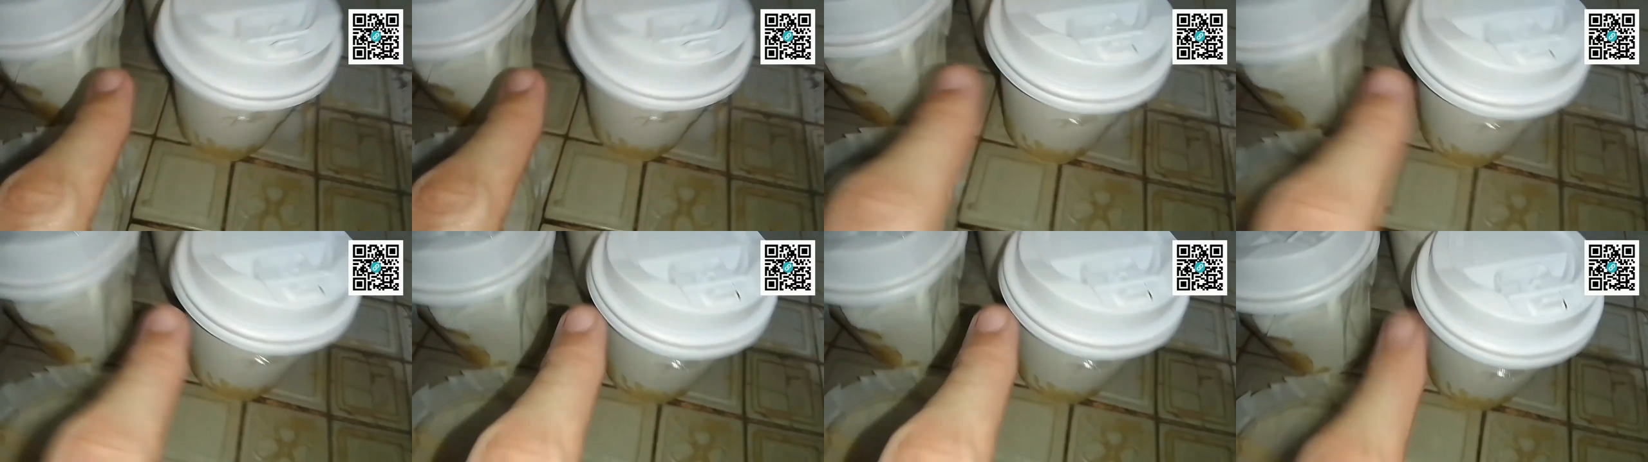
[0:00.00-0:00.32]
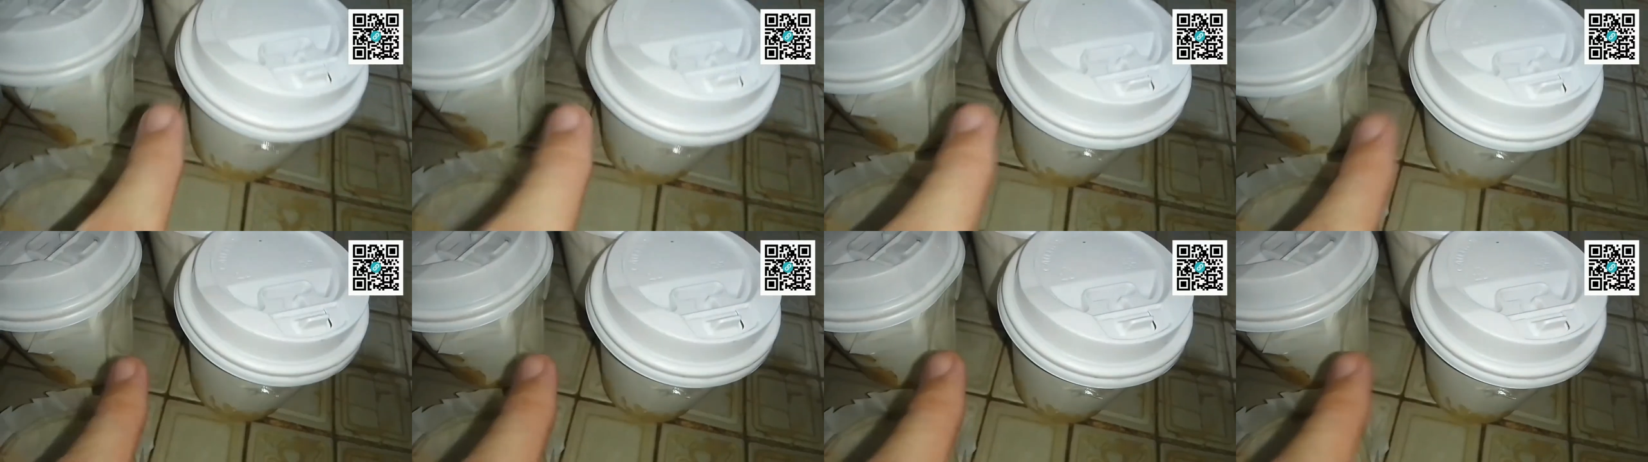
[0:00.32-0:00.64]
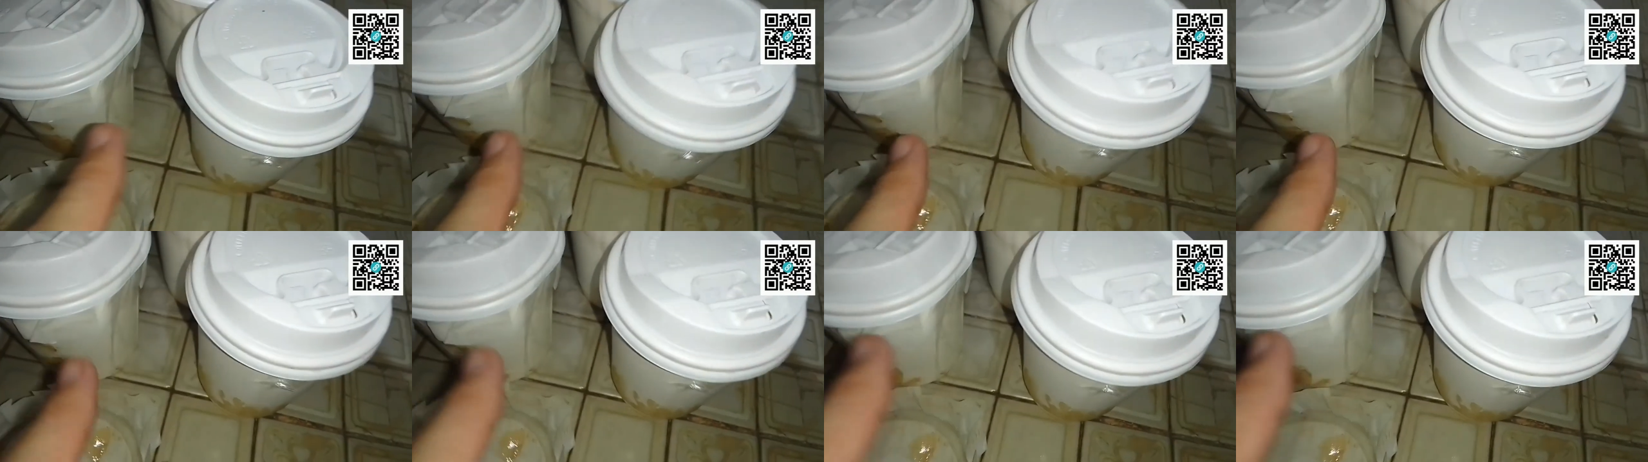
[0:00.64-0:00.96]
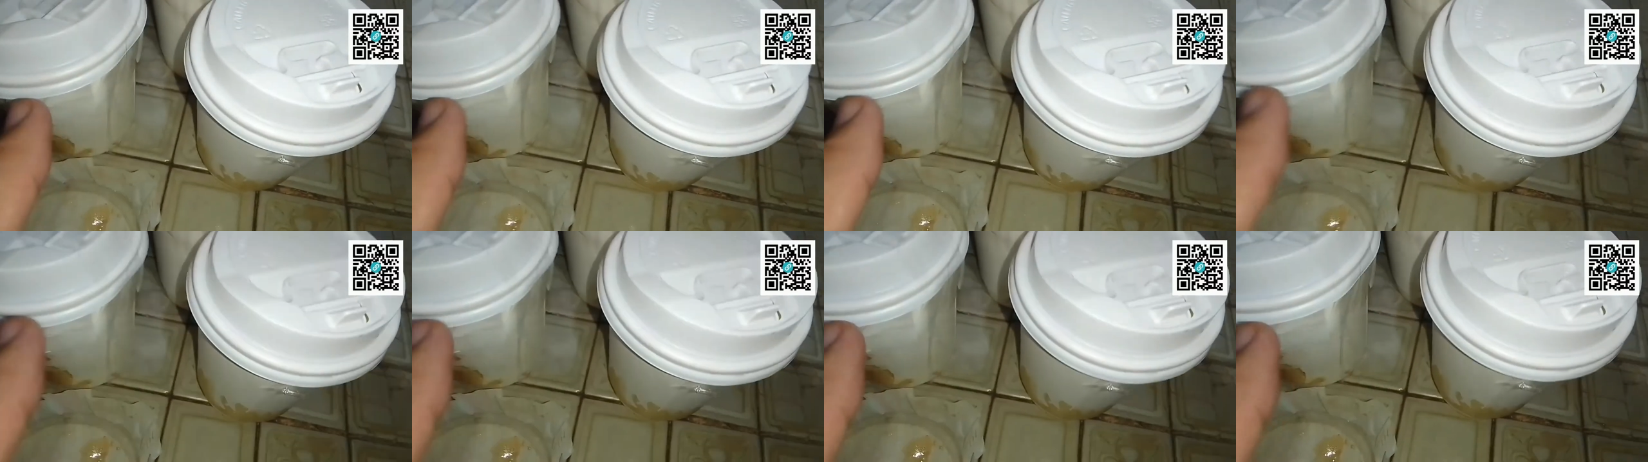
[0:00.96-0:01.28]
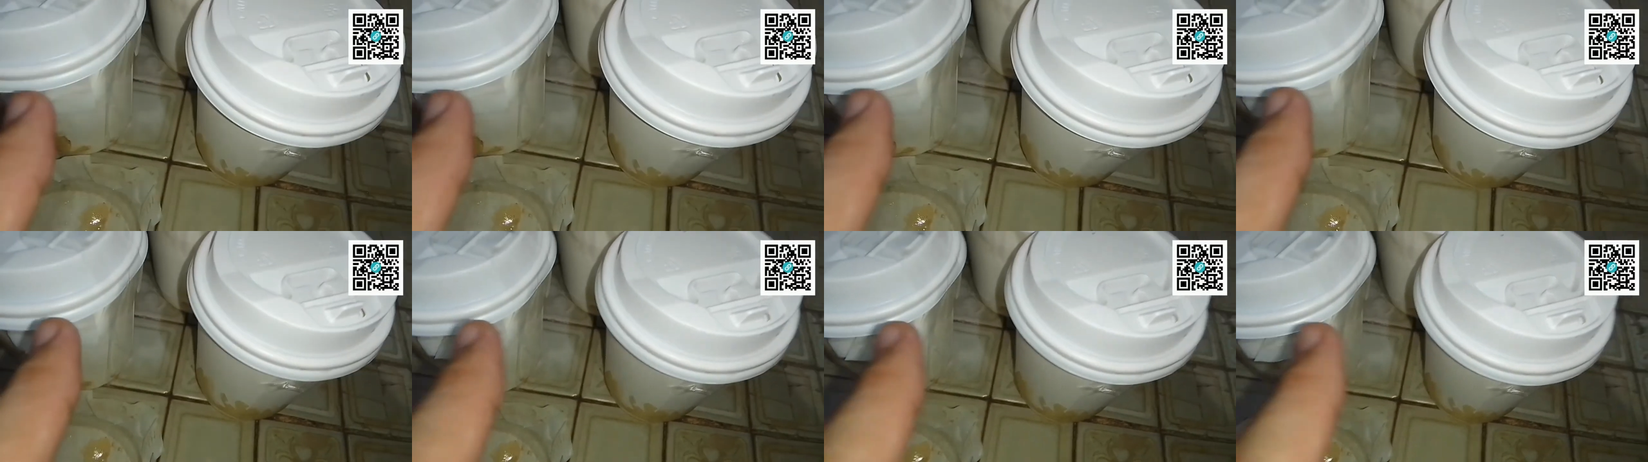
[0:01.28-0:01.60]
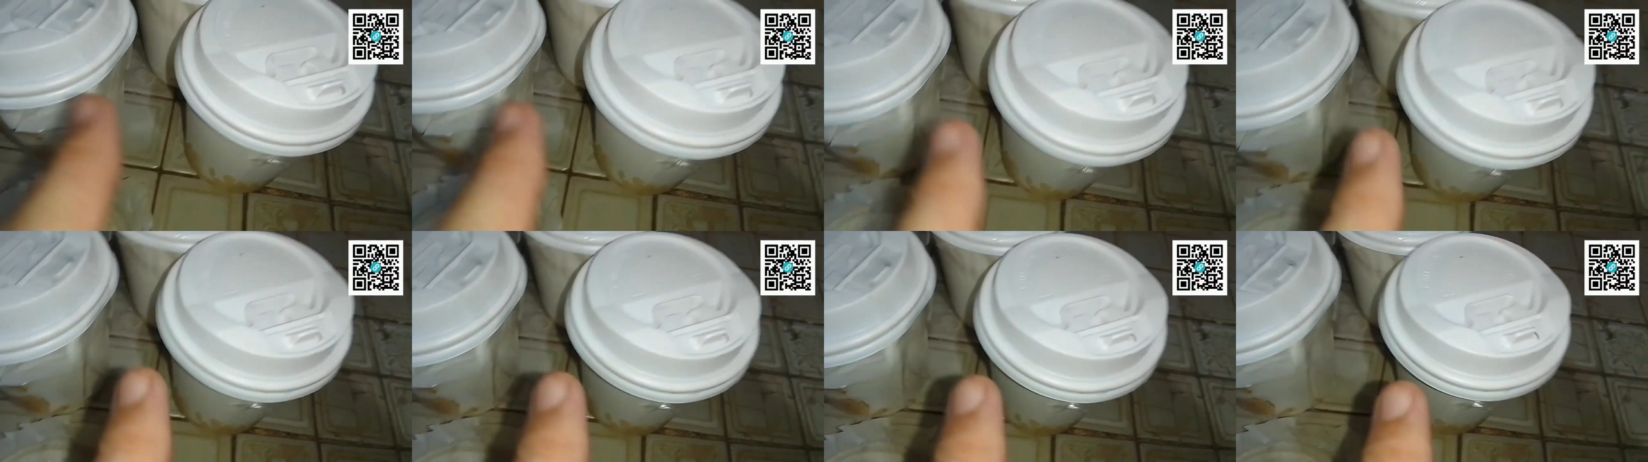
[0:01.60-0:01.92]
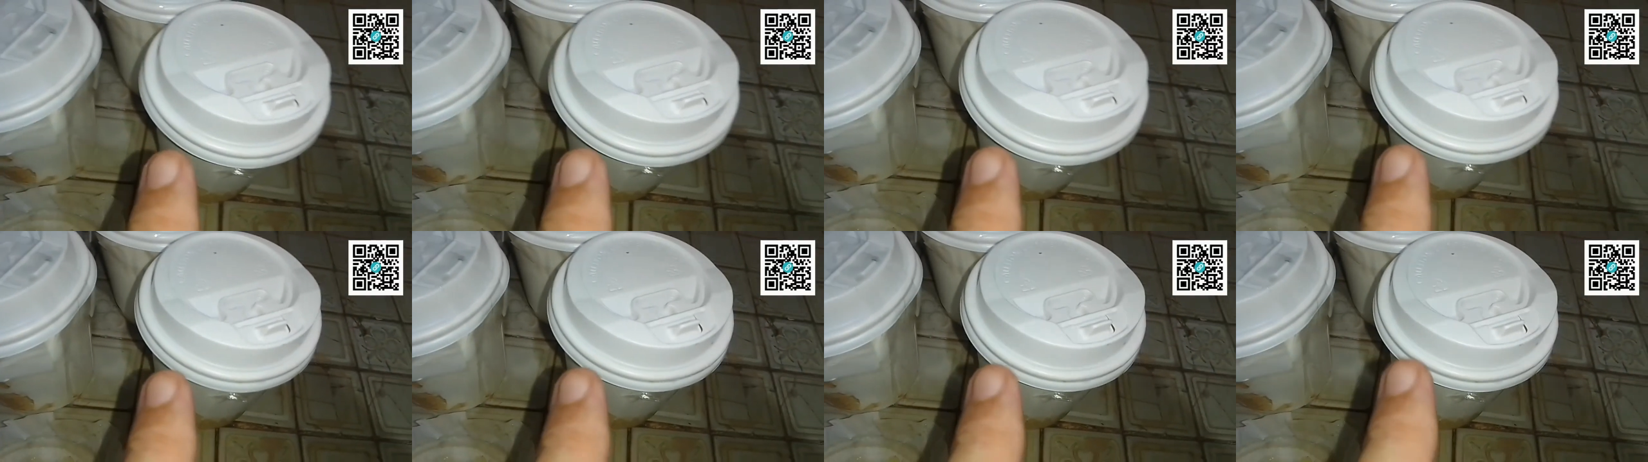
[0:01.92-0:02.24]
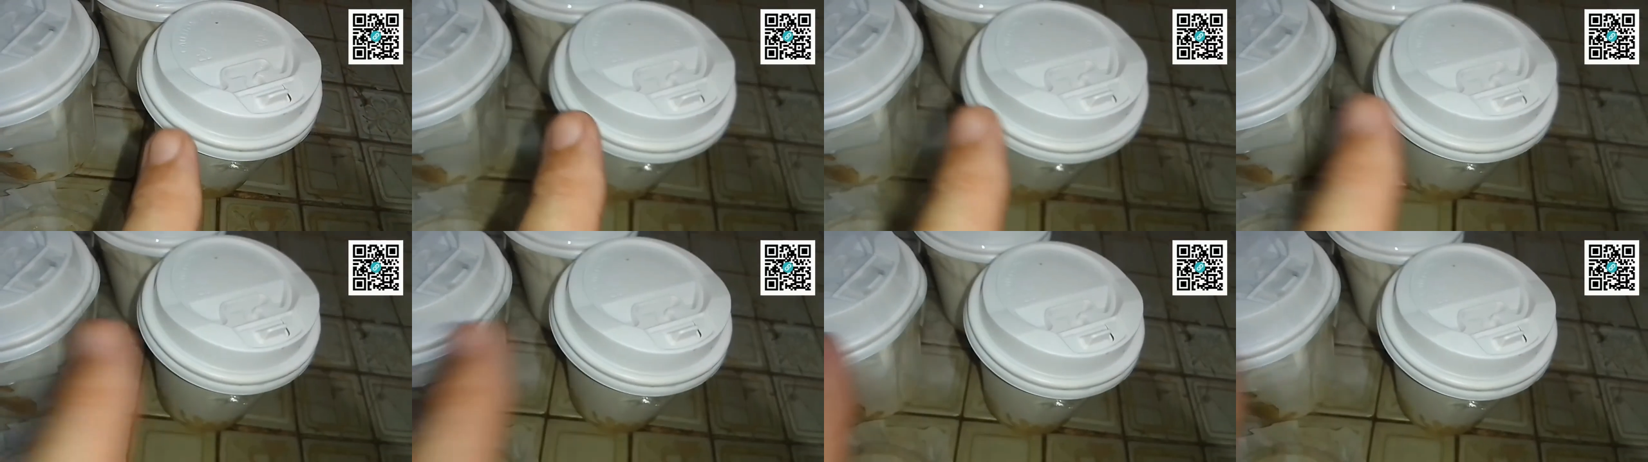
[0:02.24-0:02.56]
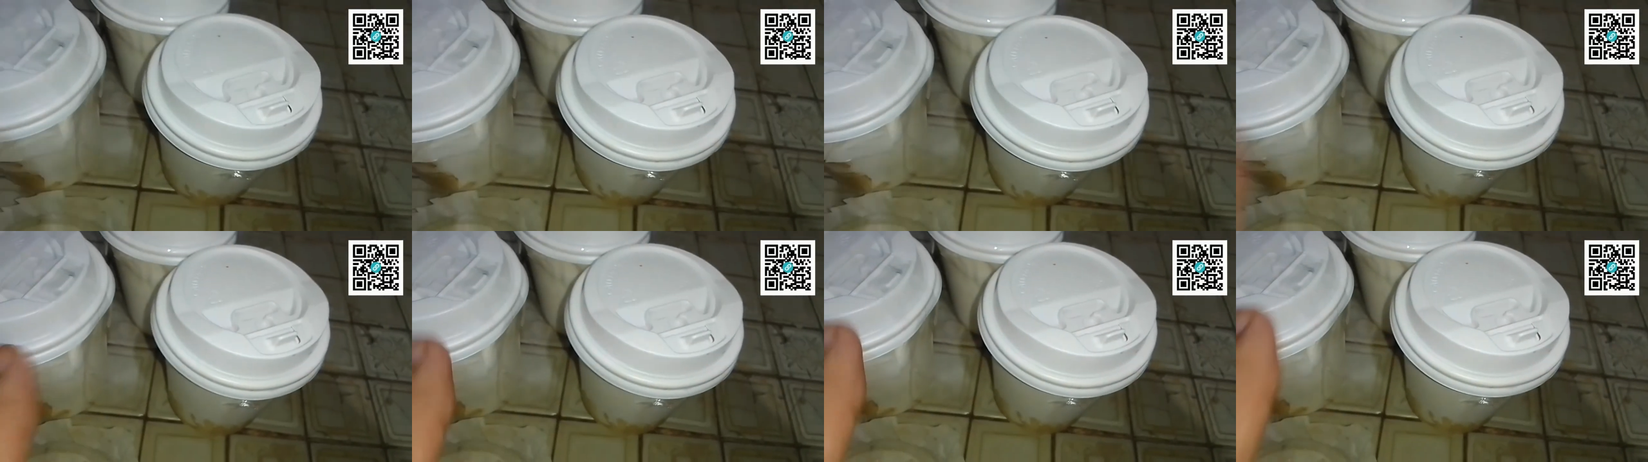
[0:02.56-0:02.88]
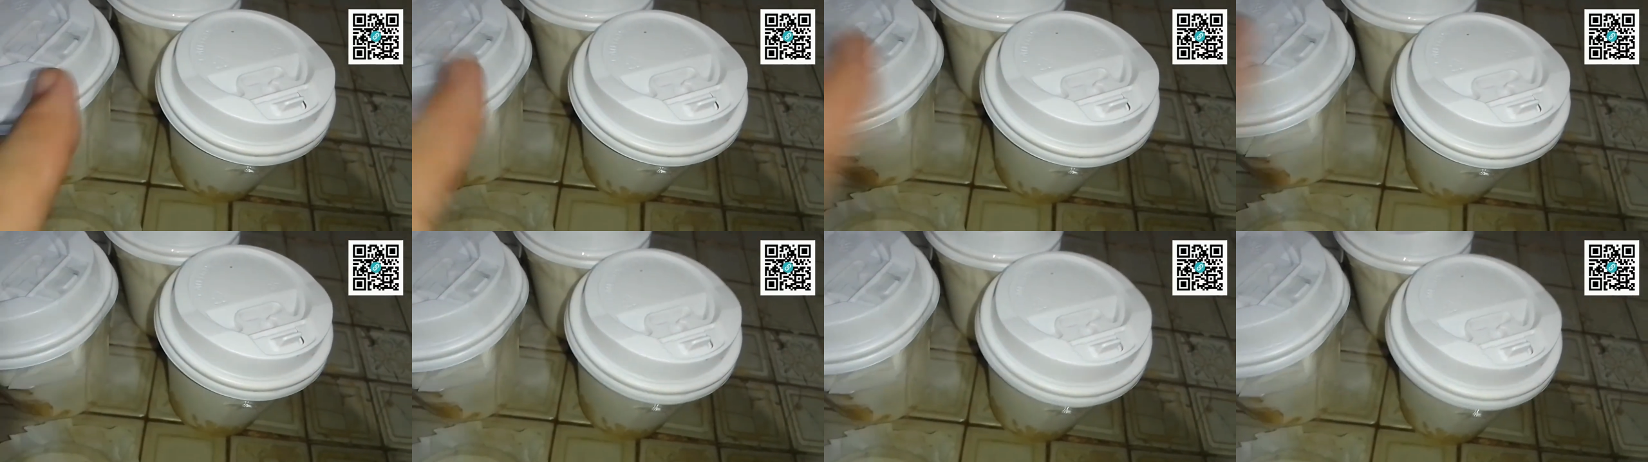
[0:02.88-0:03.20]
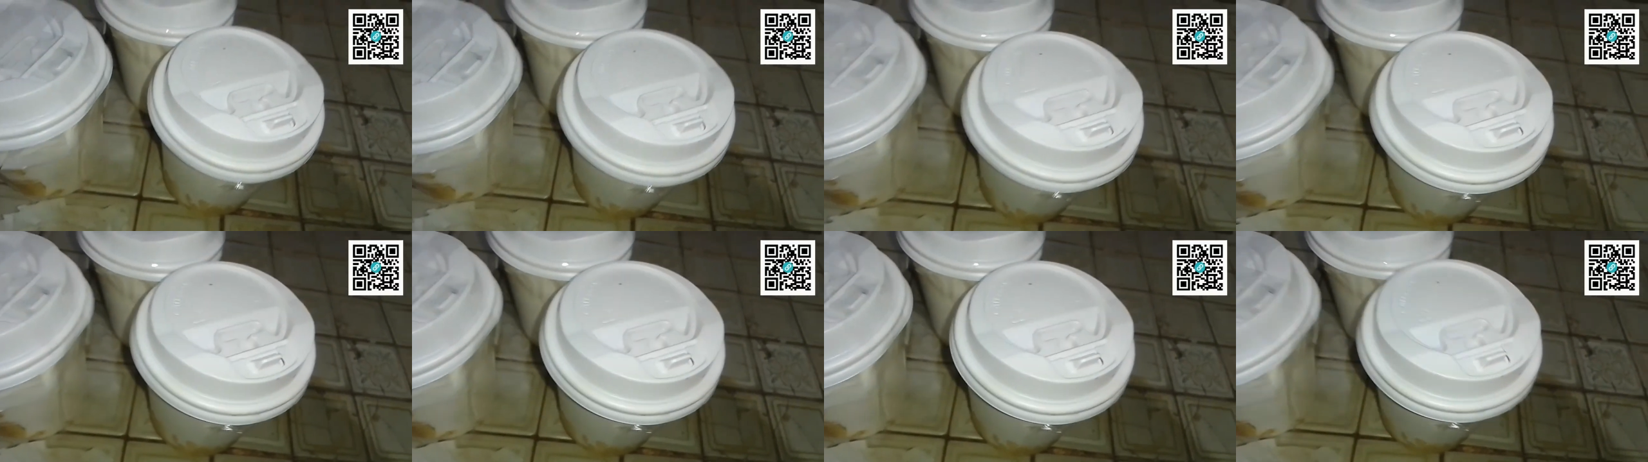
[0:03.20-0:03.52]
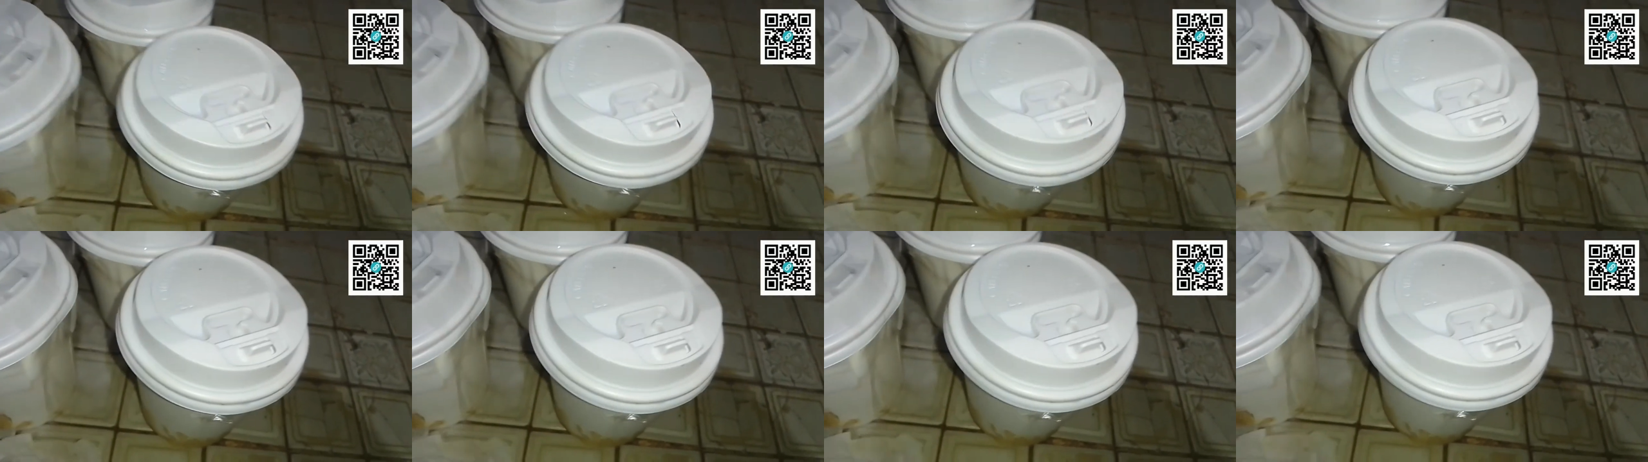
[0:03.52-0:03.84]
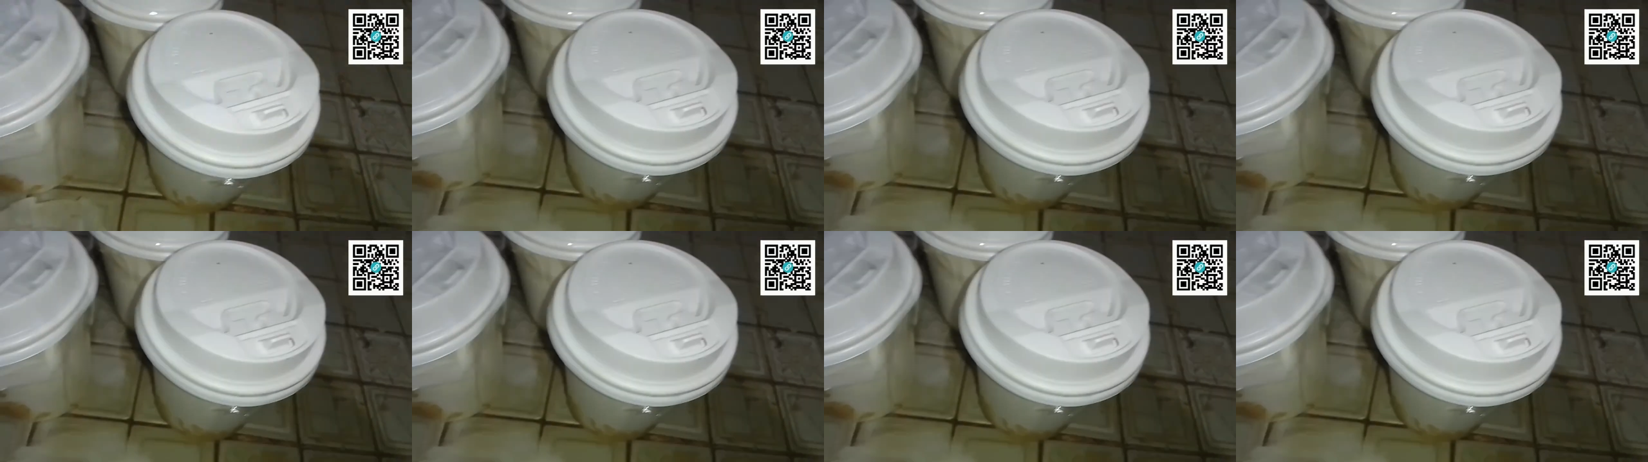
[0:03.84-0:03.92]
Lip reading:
[unreadable: no face in view]